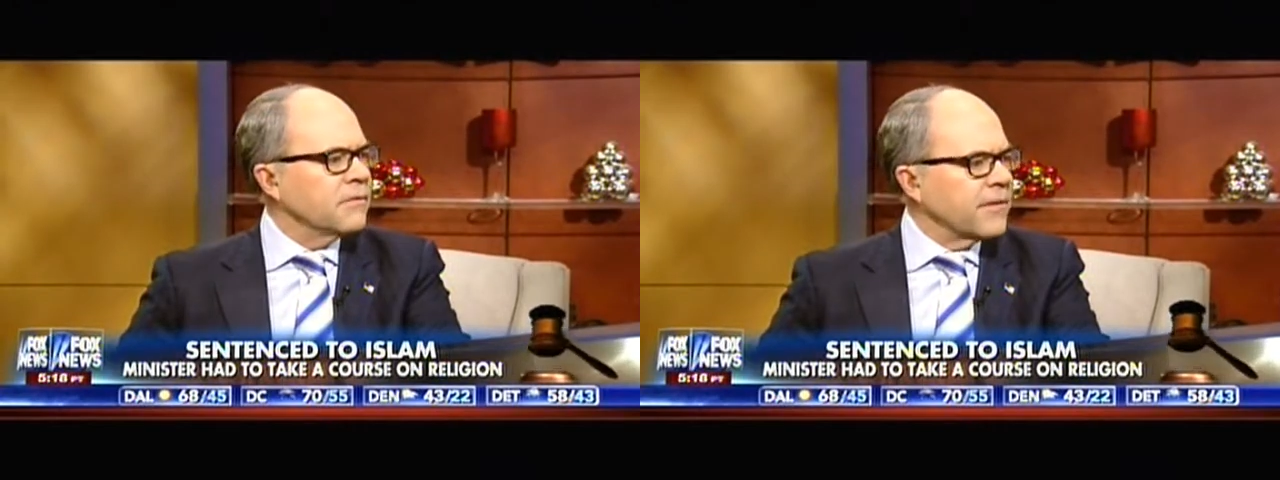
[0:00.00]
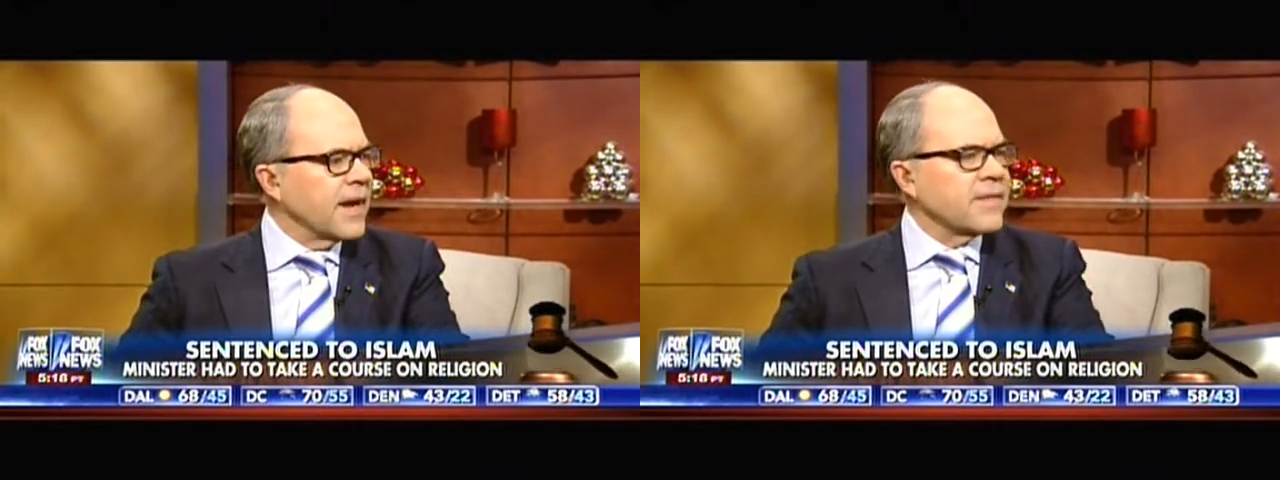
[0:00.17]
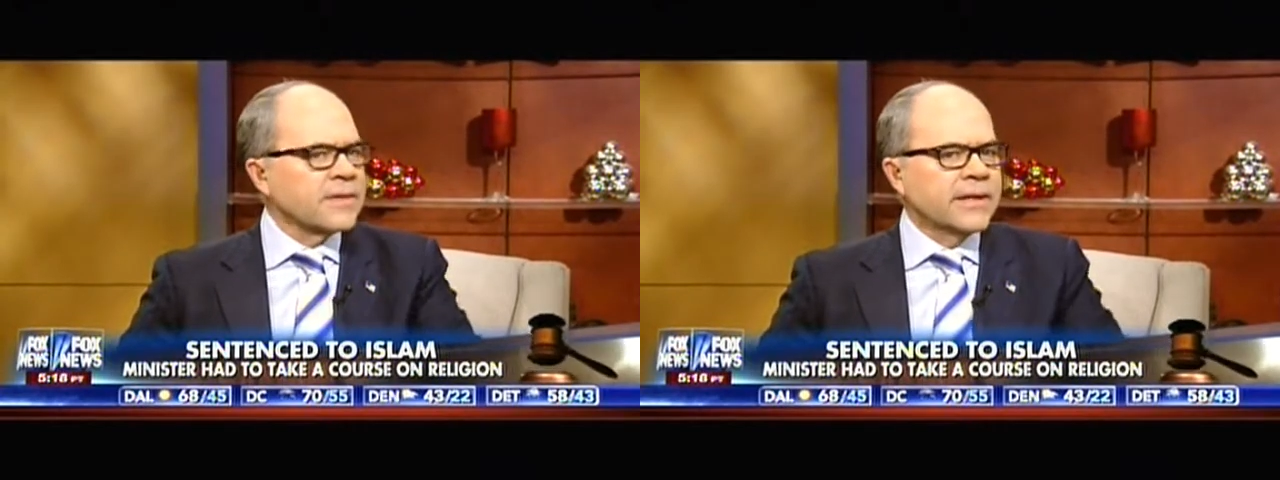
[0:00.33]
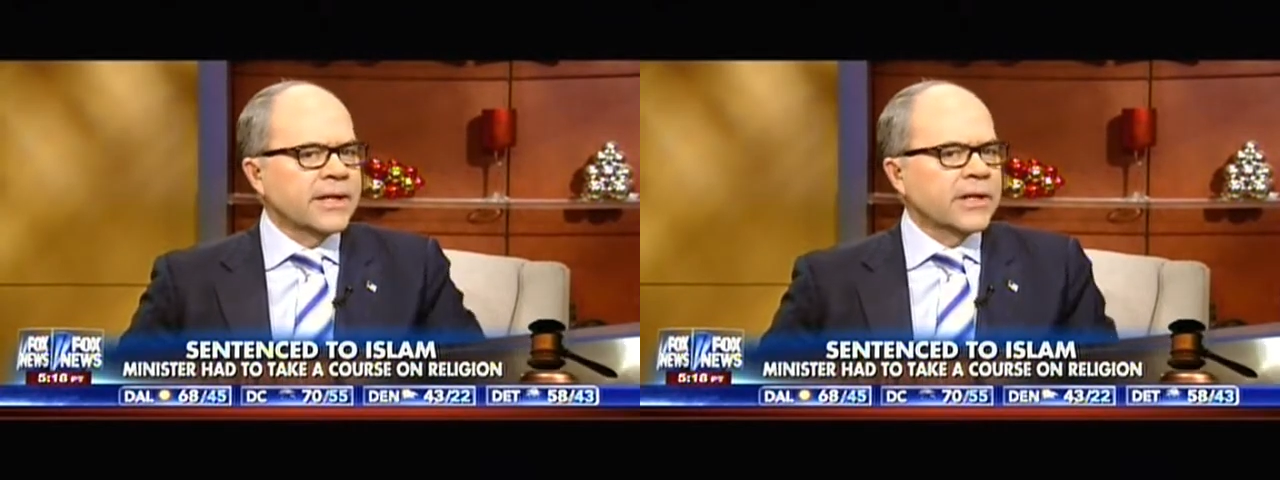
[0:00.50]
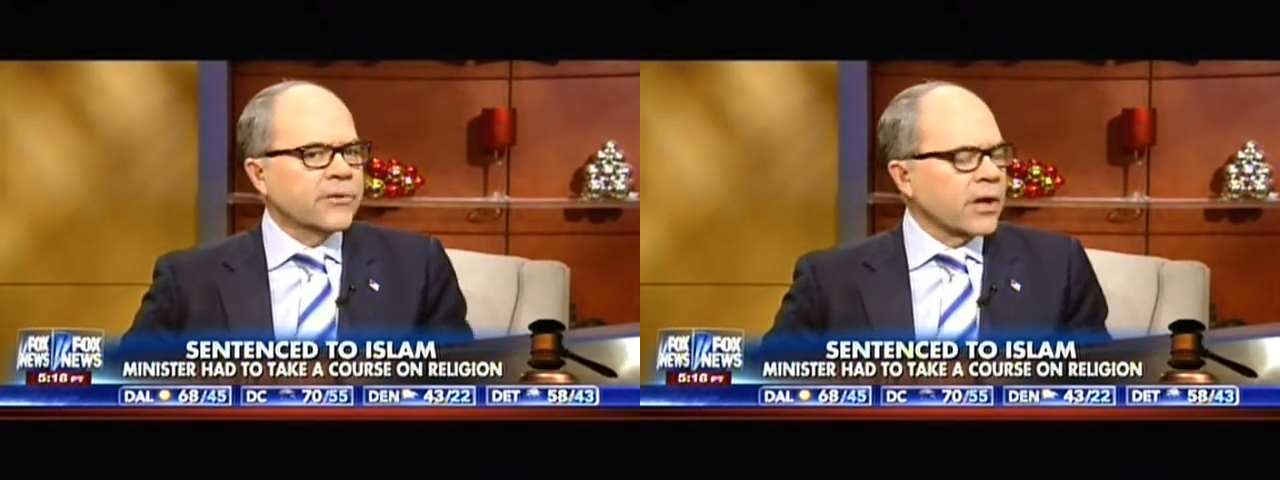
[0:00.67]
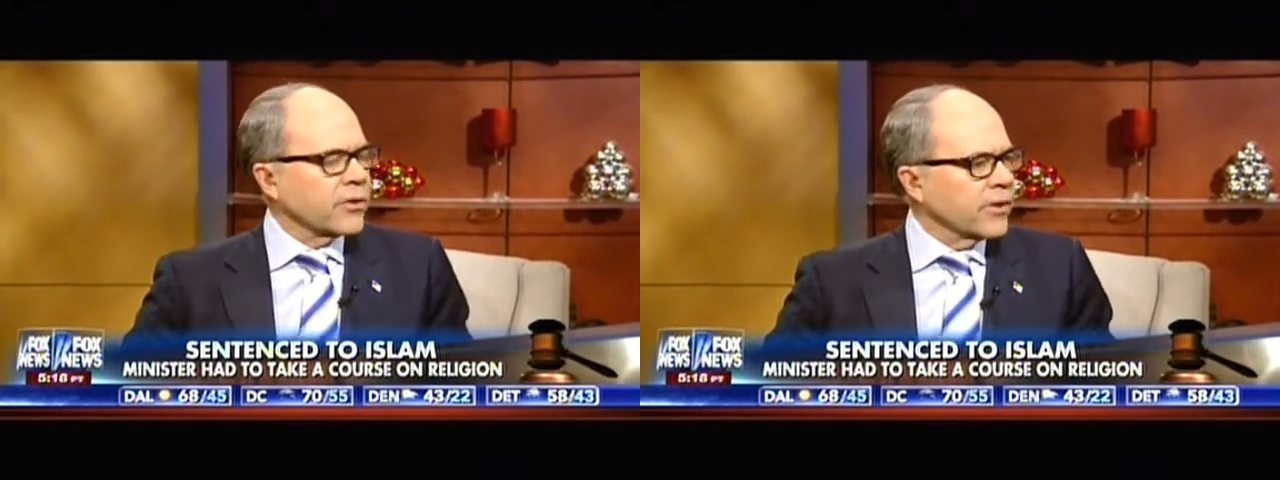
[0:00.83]
faith in an
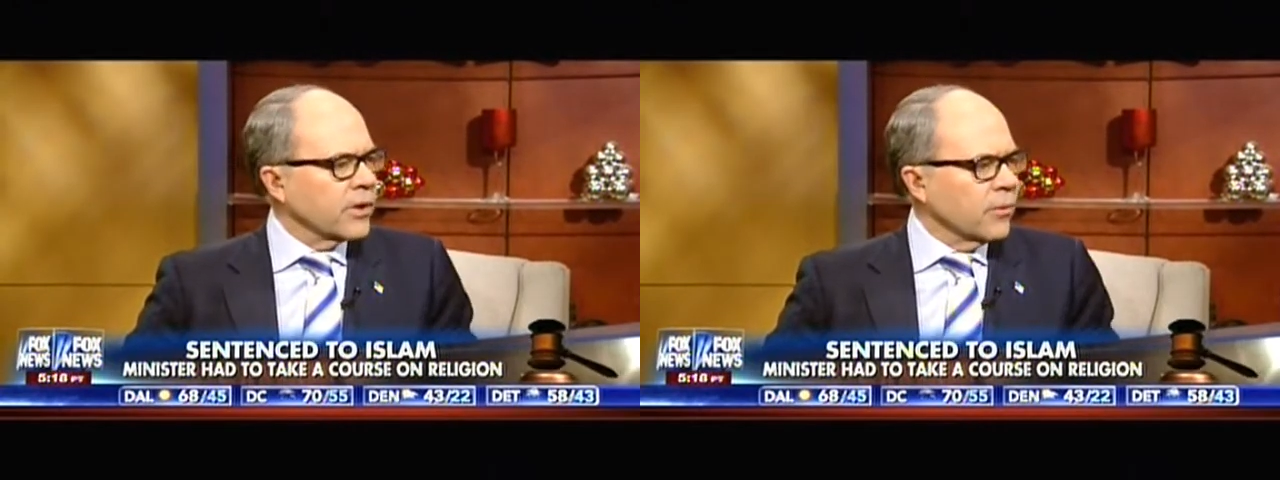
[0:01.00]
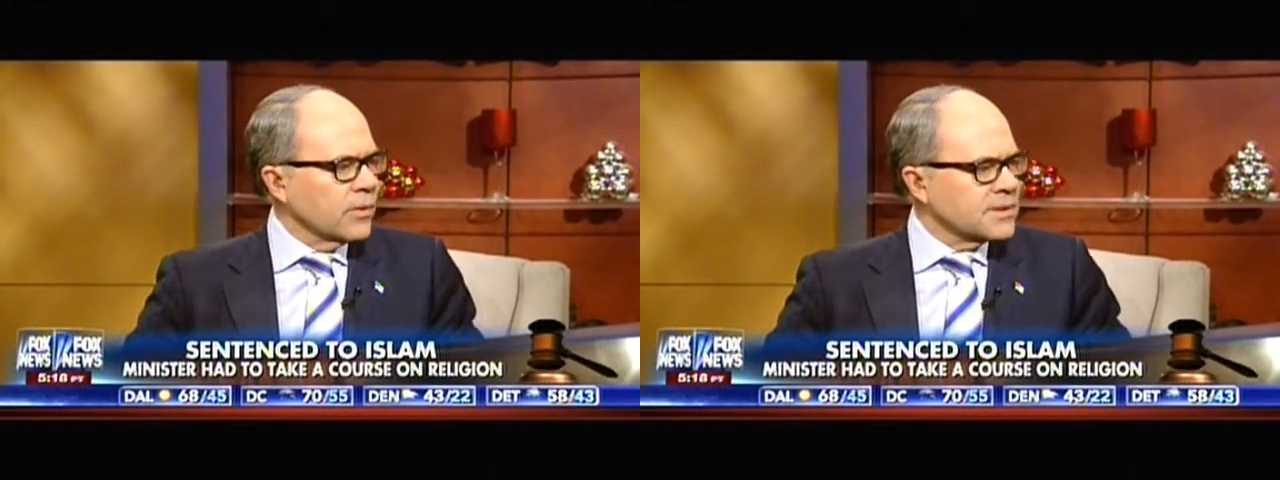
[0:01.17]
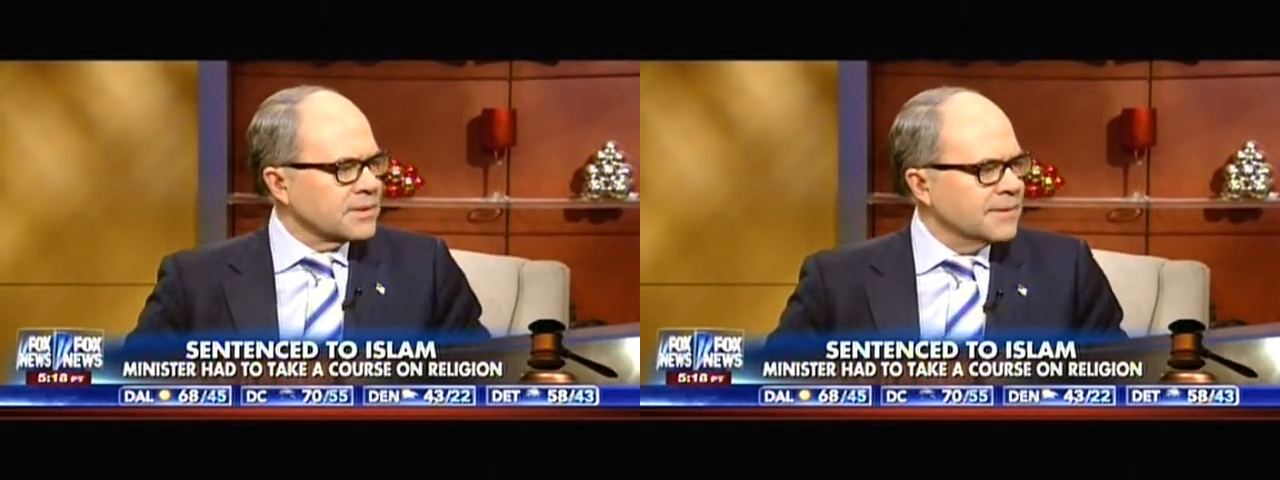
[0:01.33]
introductory course.